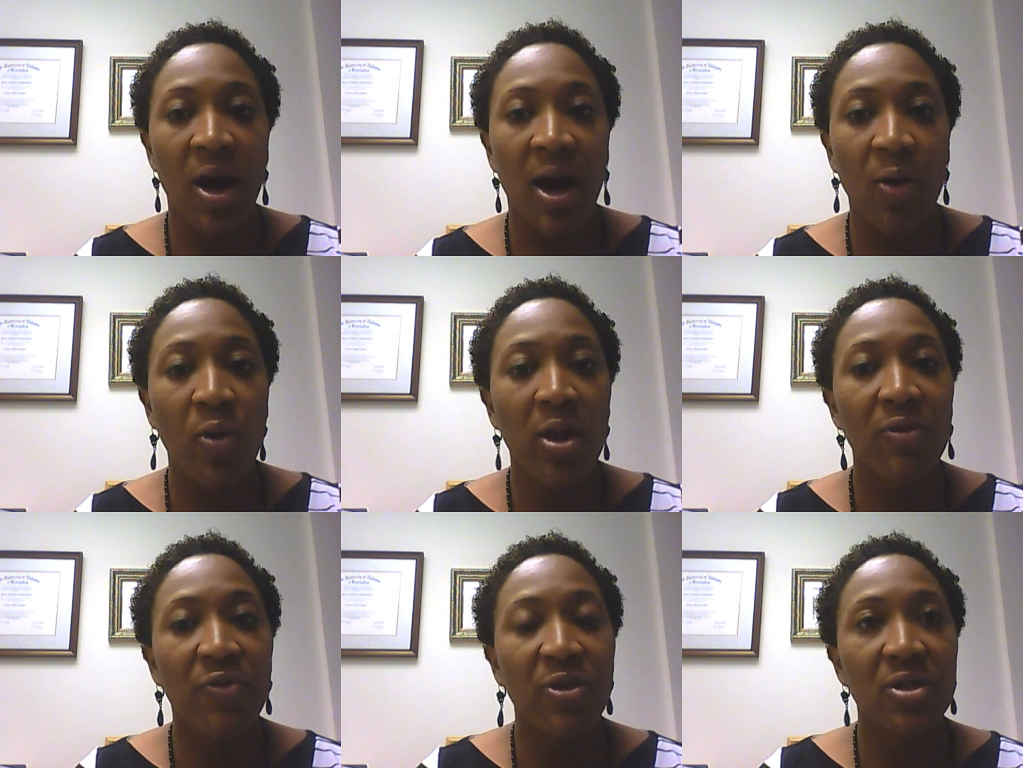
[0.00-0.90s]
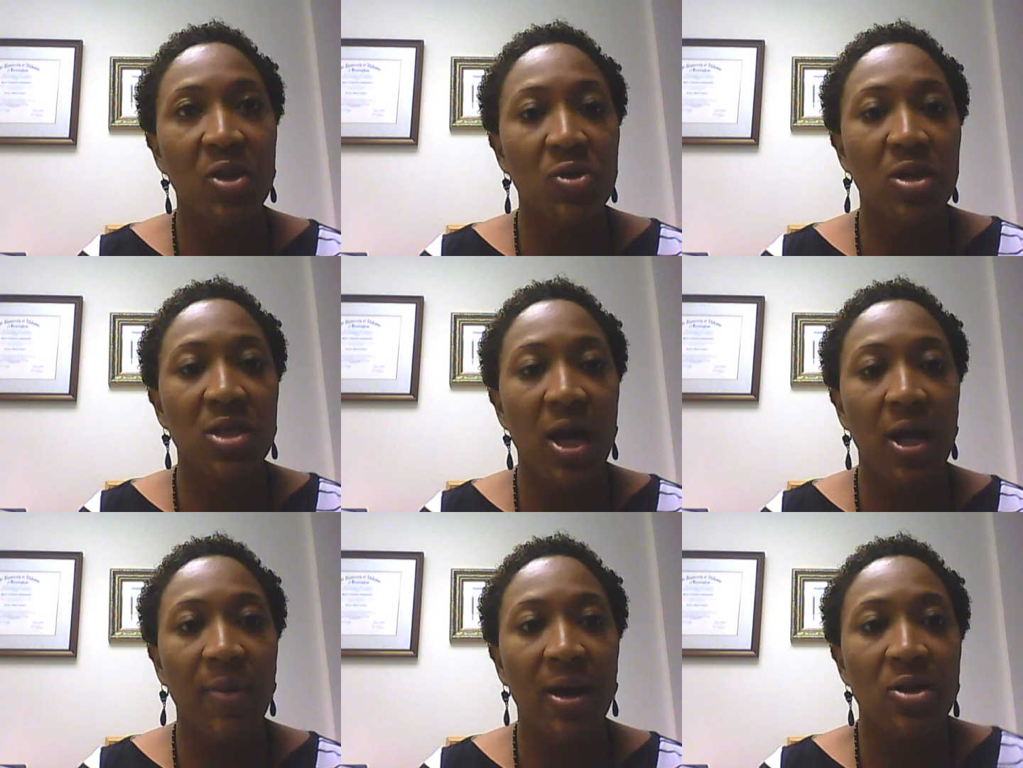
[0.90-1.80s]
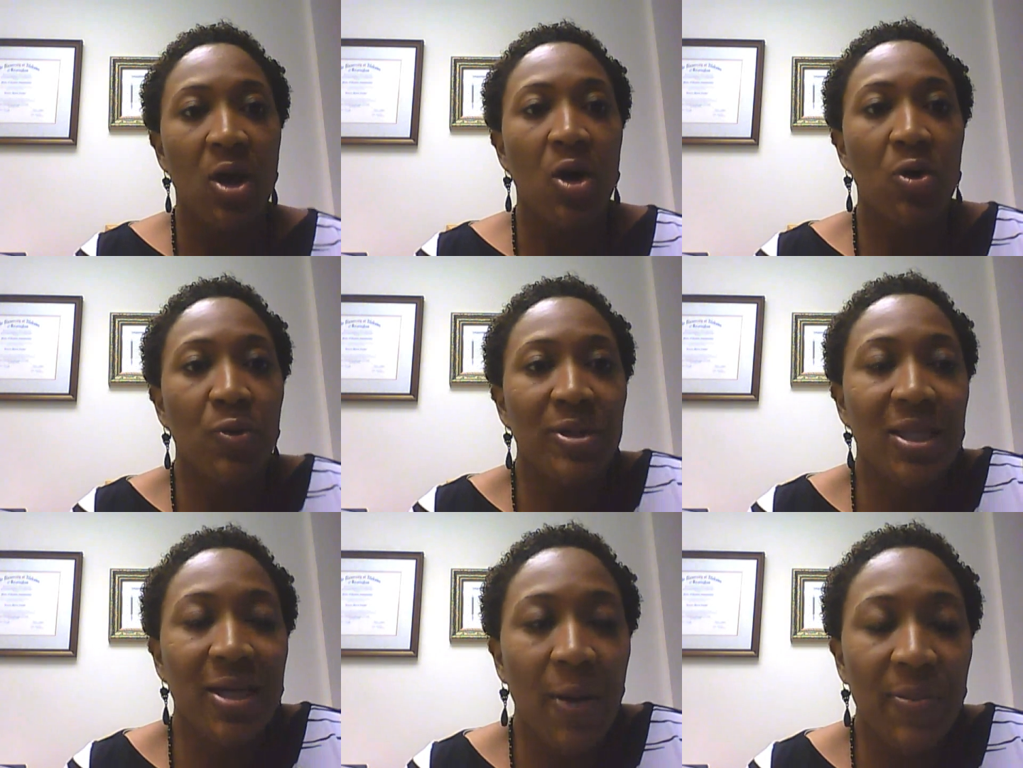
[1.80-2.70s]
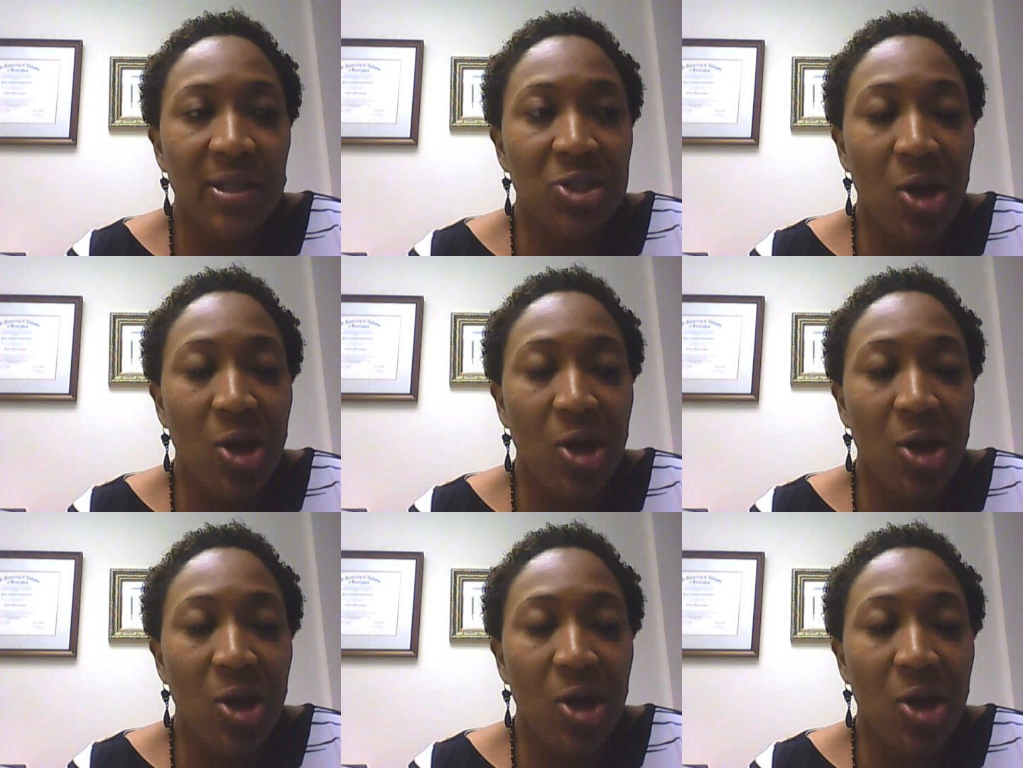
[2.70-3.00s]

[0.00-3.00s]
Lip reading: All right, one of the first things we're going to talk about is who is the company's